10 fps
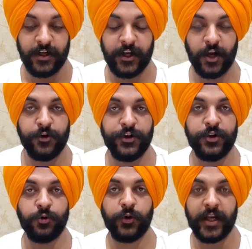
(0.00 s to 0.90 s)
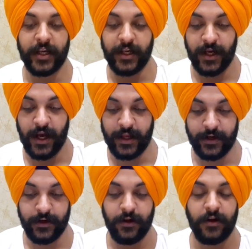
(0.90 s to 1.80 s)

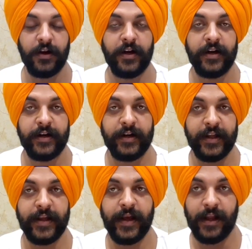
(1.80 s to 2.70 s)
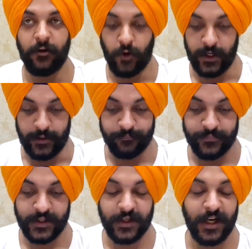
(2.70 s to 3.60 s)
CONSEQUENTLY.
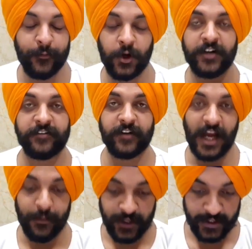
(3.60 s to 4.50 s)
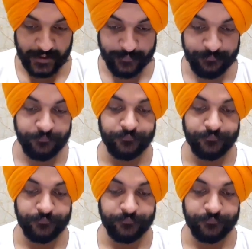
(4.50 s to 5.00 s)
I'm going to describe it again.